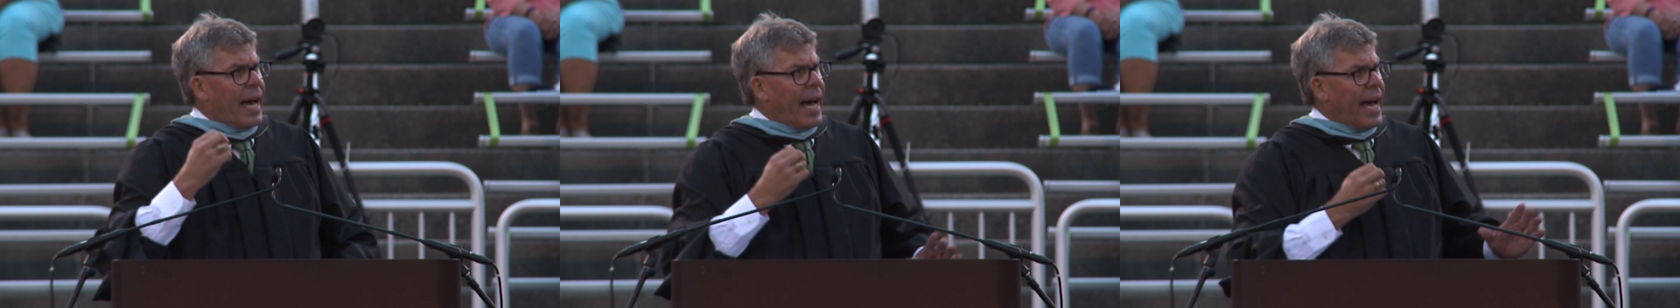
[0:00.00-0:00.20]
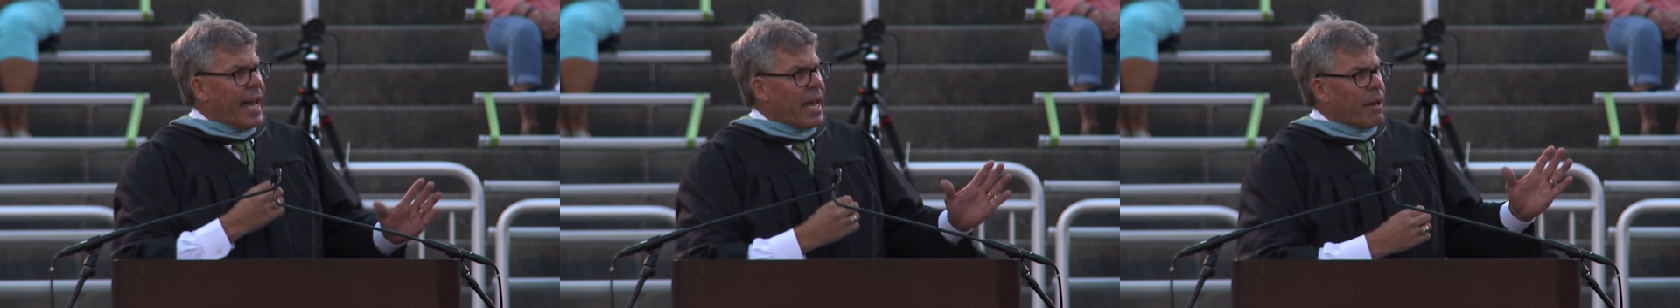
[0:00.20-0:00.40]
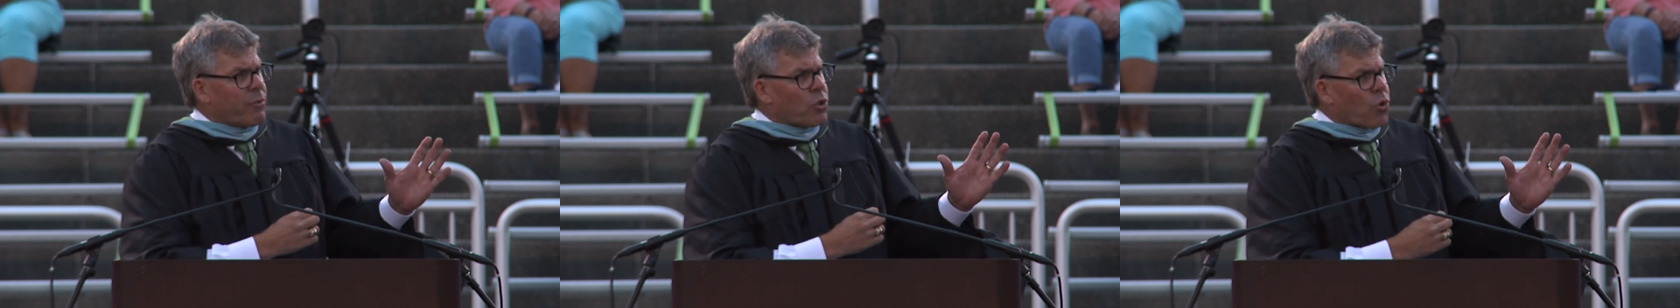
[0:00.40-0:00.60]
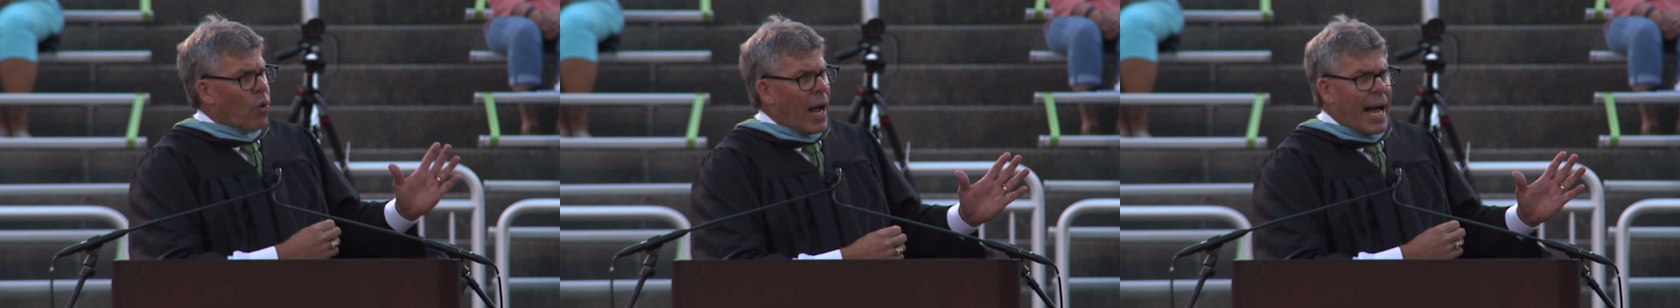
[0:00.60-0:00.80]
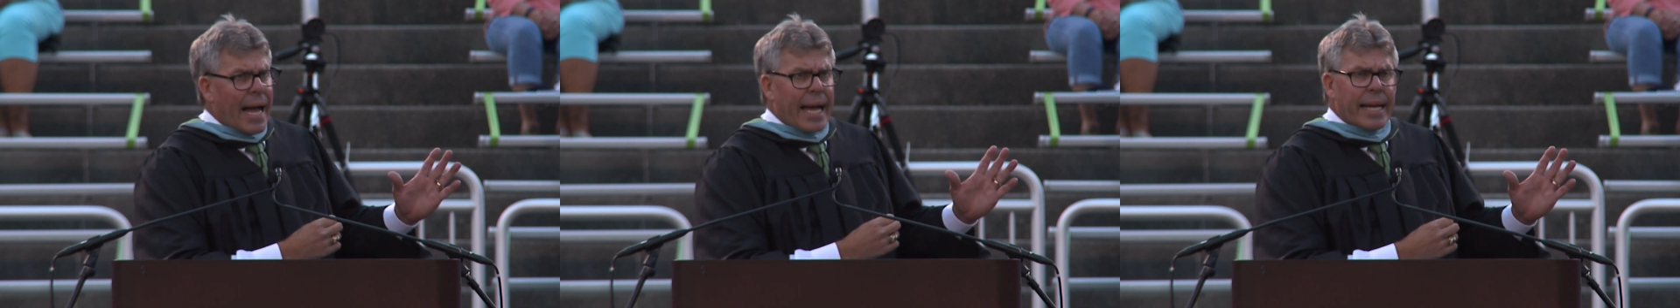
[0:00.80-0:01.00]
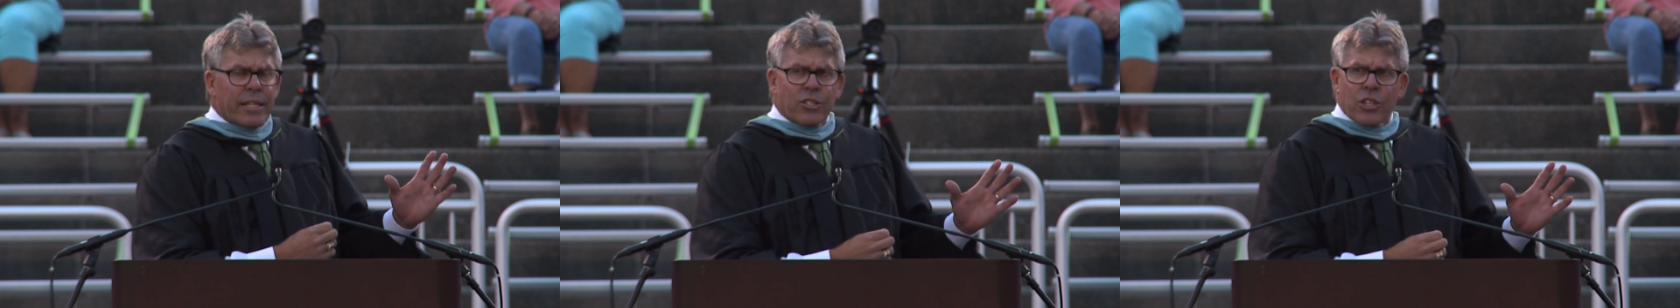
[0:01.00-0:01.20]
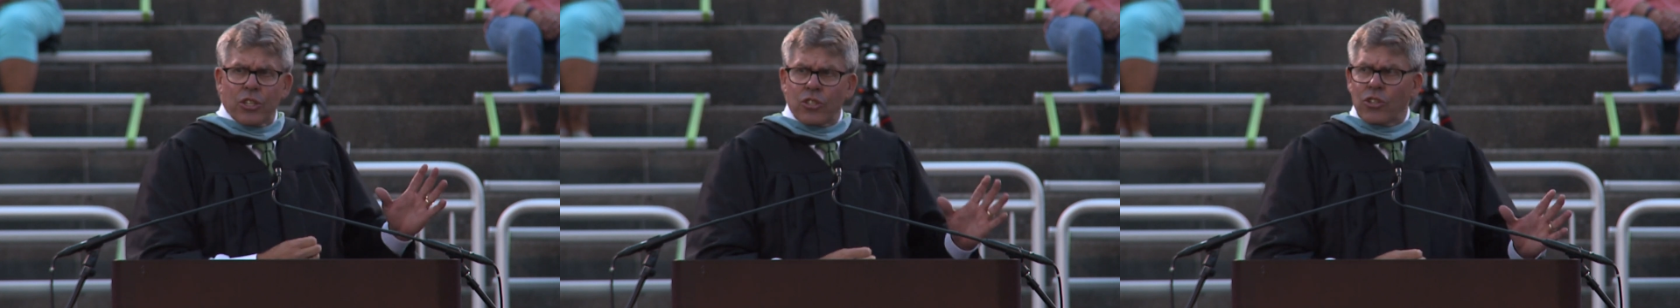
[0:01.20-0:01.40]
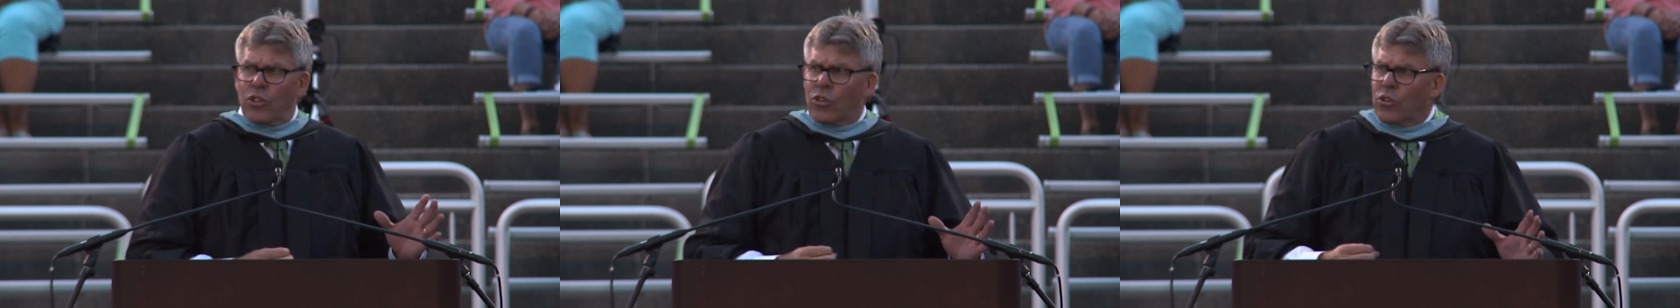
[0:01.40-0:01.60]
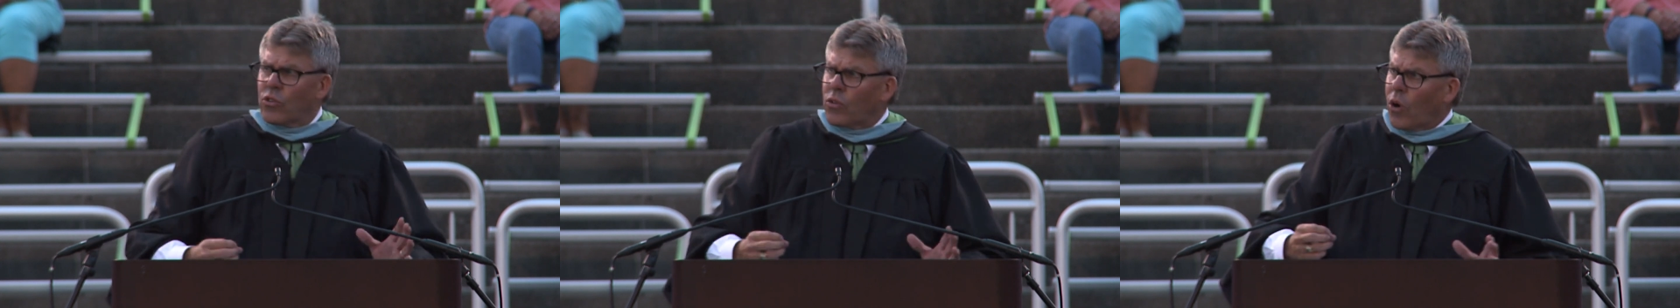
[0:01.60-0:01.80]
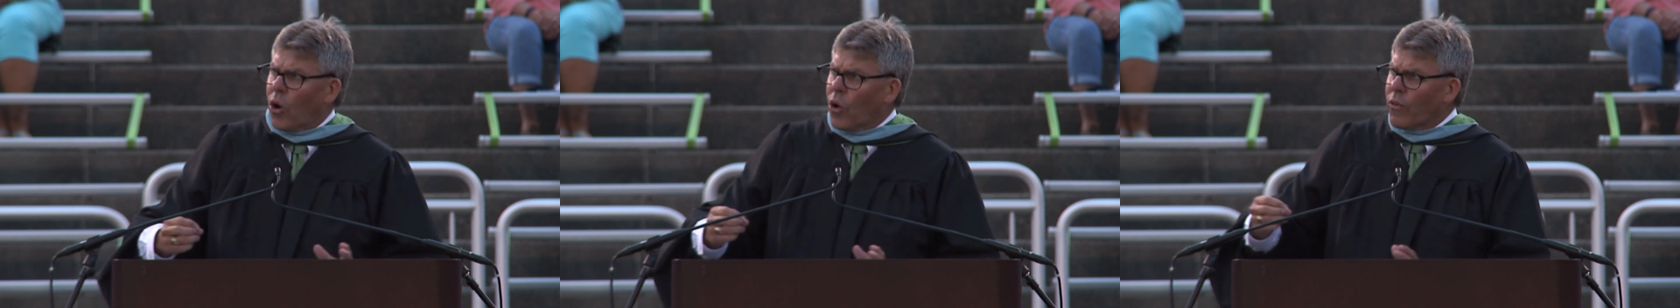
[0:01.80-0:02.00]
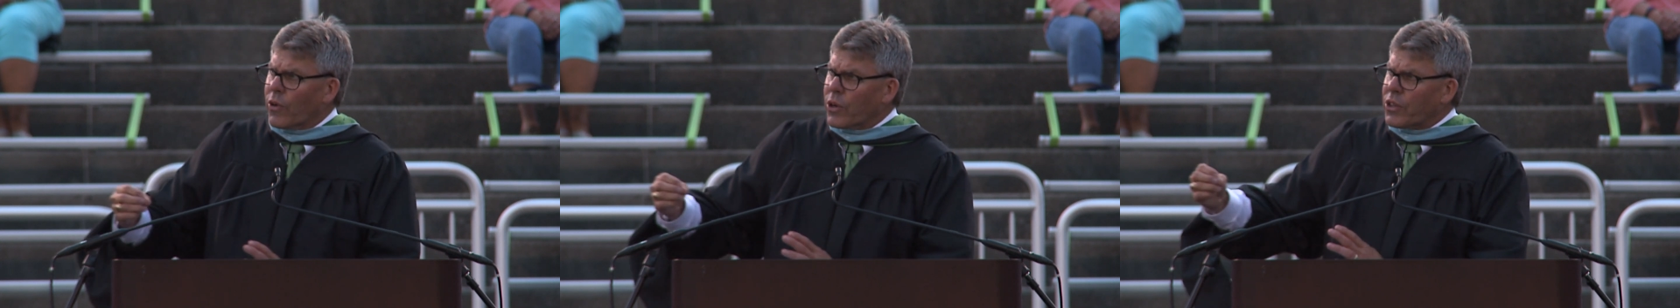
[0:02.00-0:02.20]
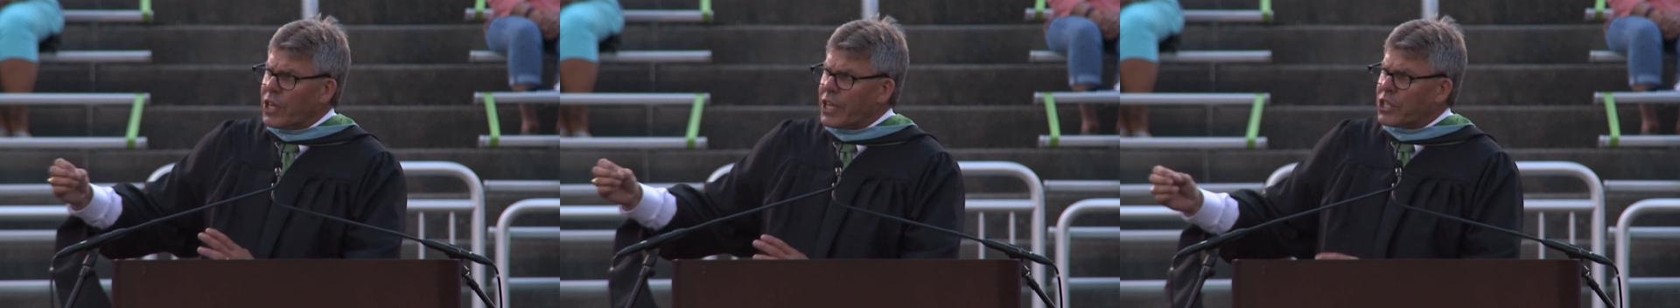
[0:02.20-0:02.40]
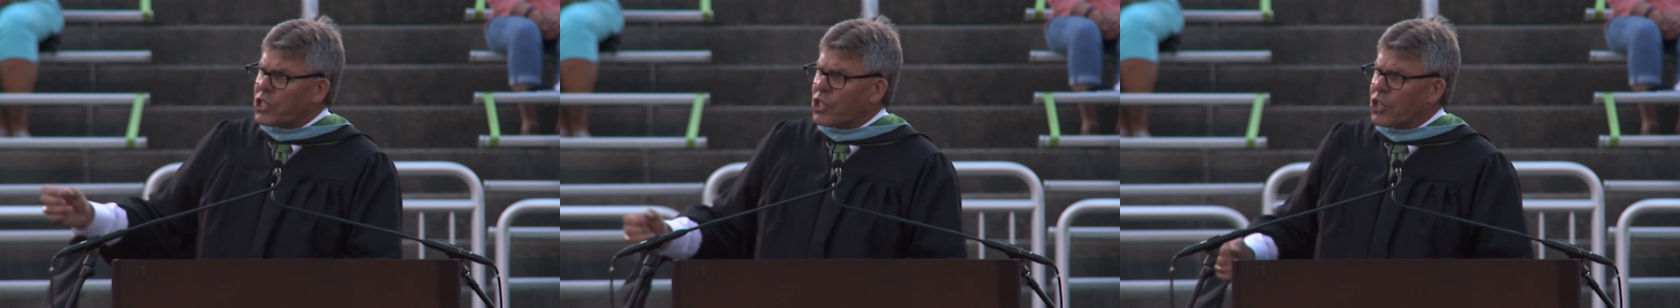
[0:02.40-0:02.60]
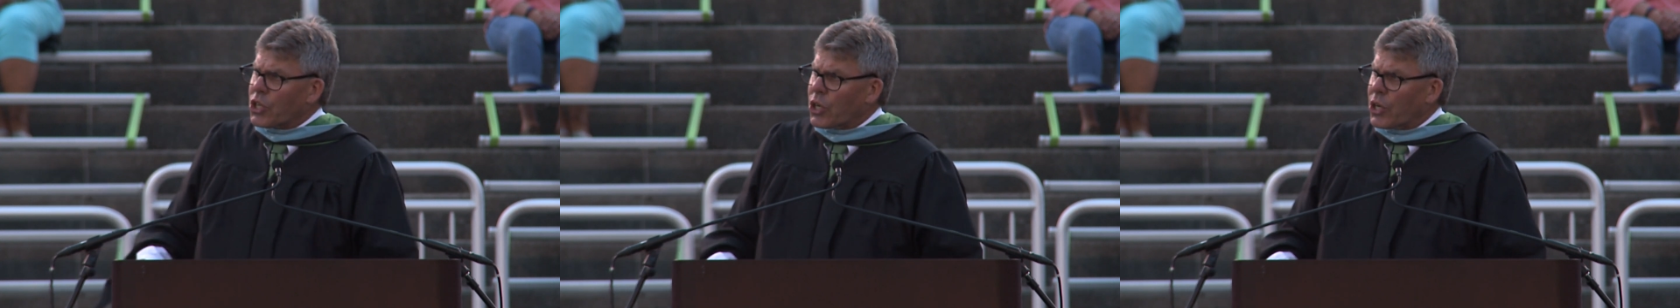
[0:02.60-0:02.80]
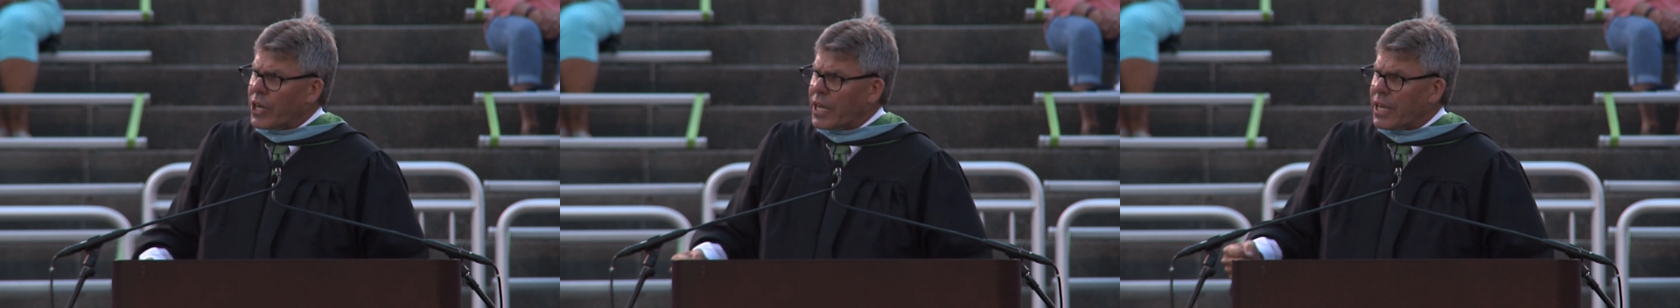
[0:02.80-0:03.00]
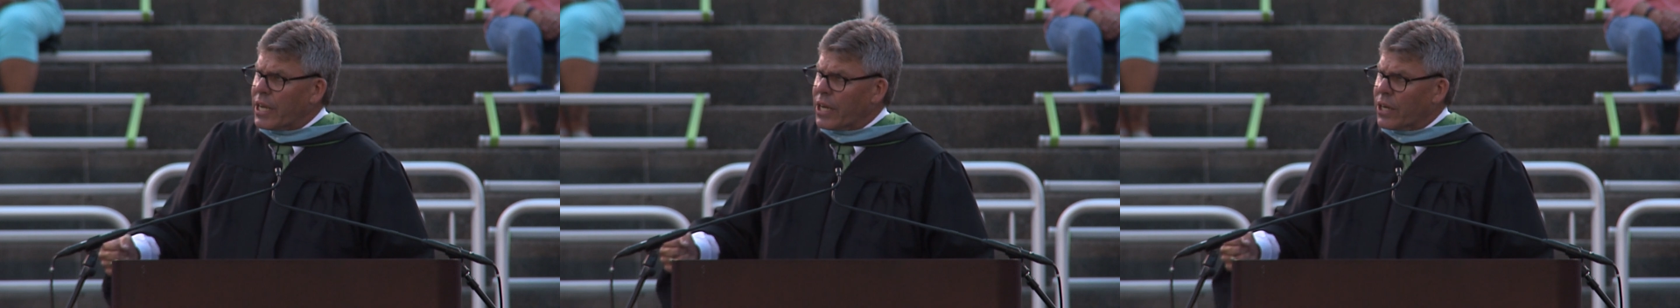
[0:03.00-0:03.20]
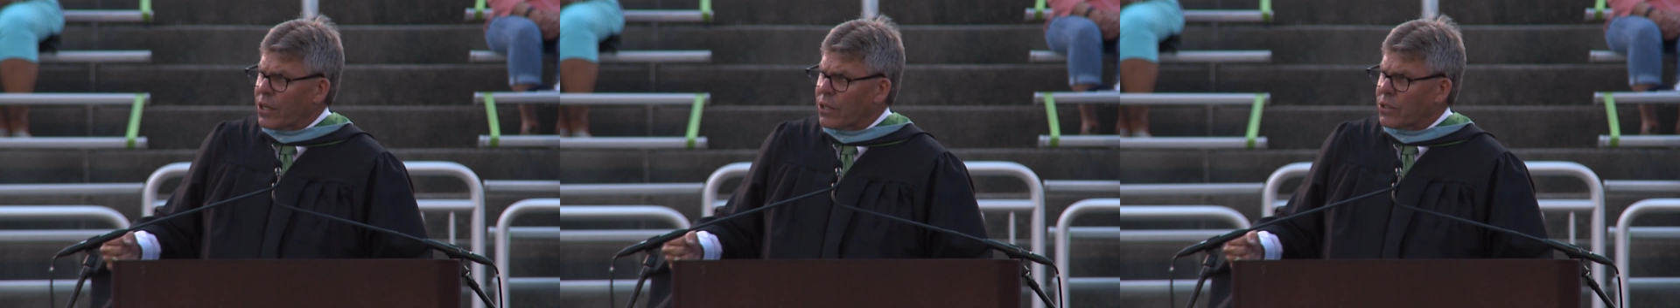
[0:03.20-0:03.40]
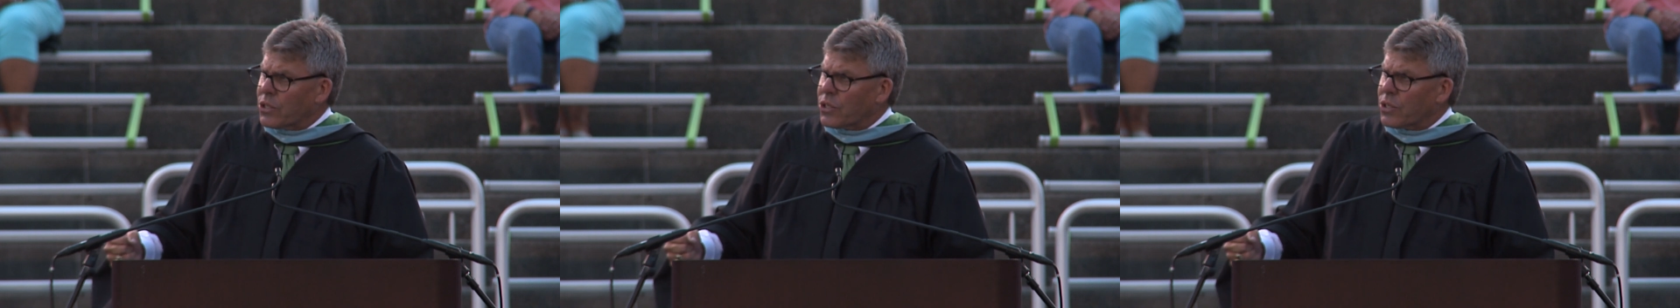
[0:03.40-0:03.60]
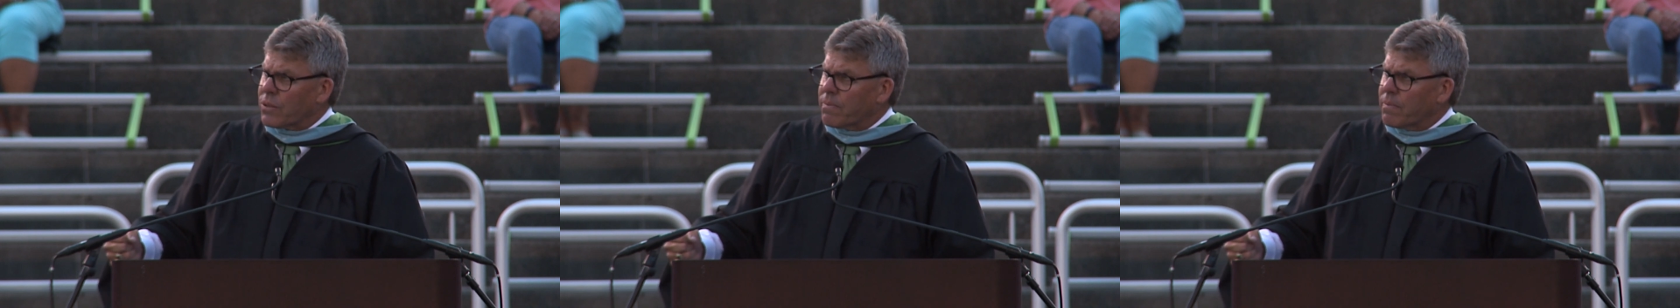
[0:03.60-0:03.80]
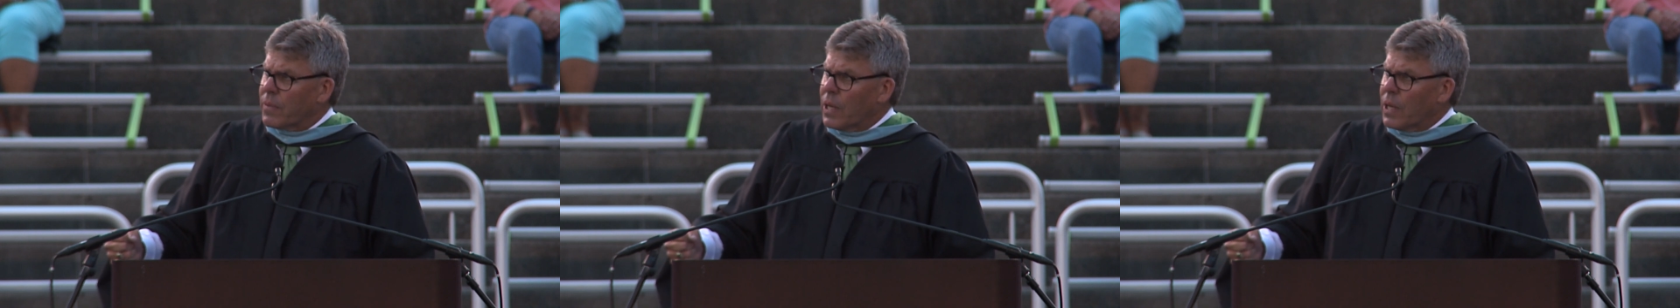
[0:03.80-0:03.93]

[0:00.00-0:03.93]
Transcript: I have tried to do over these 30 years.